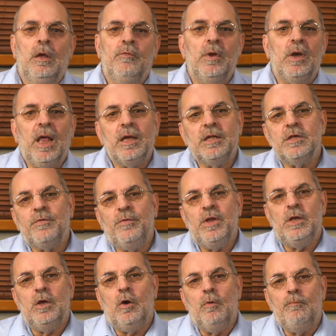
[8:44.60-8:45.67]
If you like this
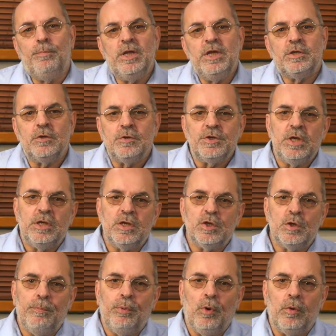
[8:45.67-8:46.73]
video, please consider
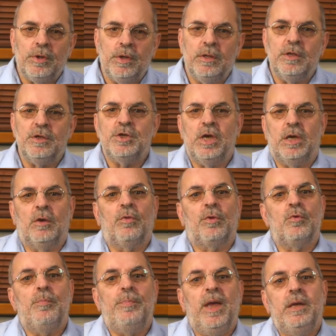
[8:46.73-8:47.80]
supporting the channel
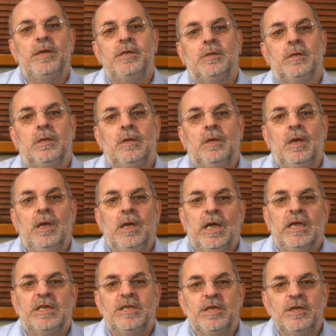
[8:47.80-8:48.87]
through Patreon
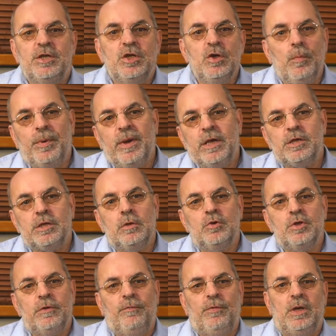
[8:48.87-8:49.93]
and see super
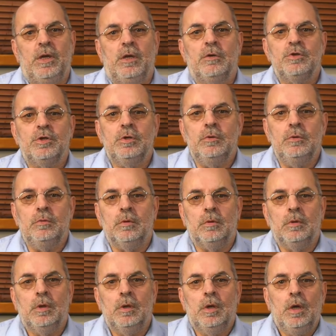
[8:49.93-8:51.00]
exclusive videos too.
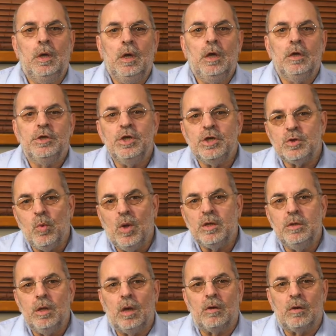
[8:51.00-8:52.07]
Just
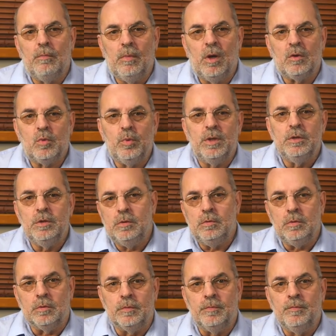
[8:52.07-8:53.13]
$1 a month will do.